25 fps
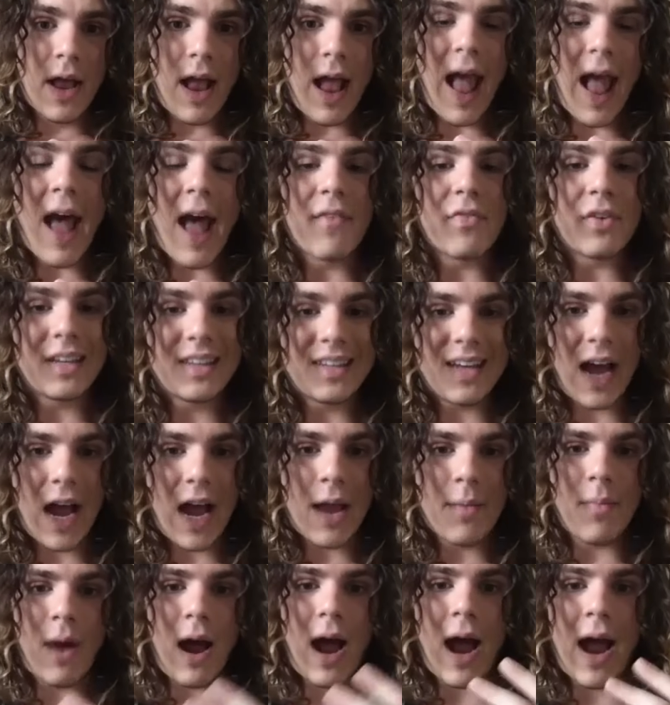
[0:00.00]
every
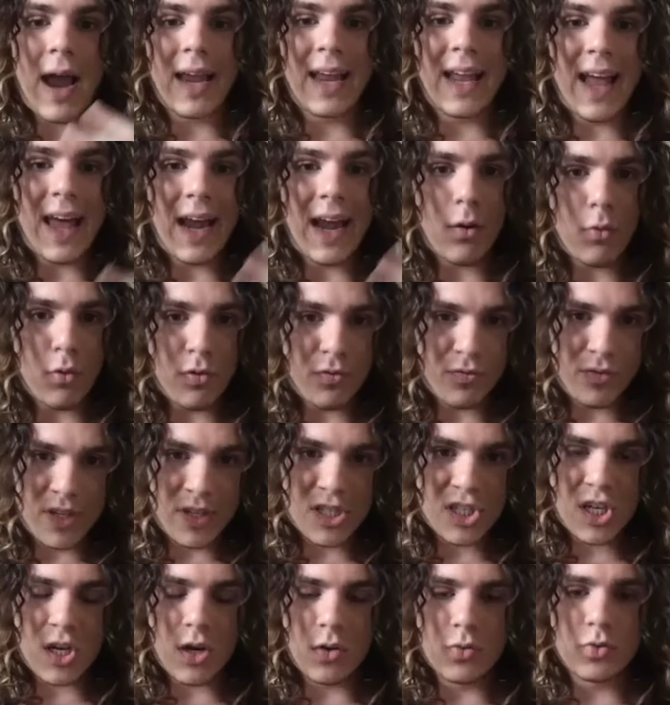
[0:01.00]
time I get out of
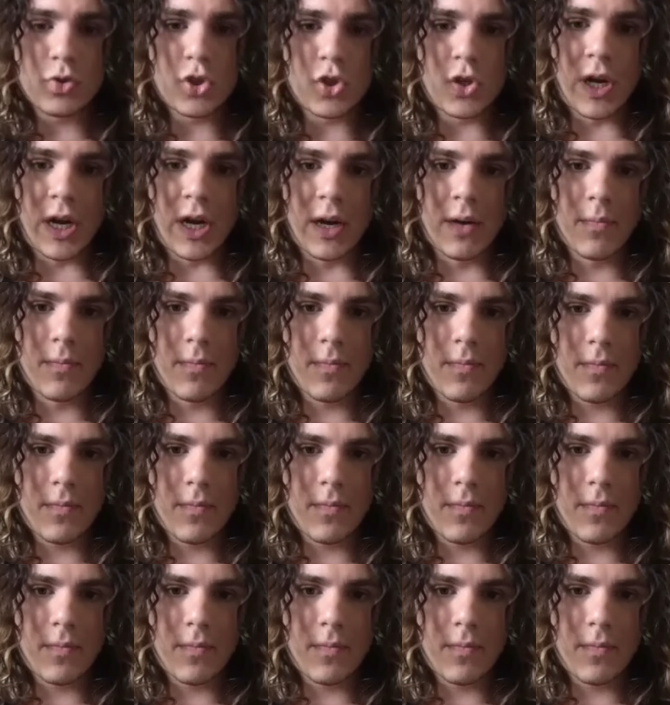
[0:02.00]
this country,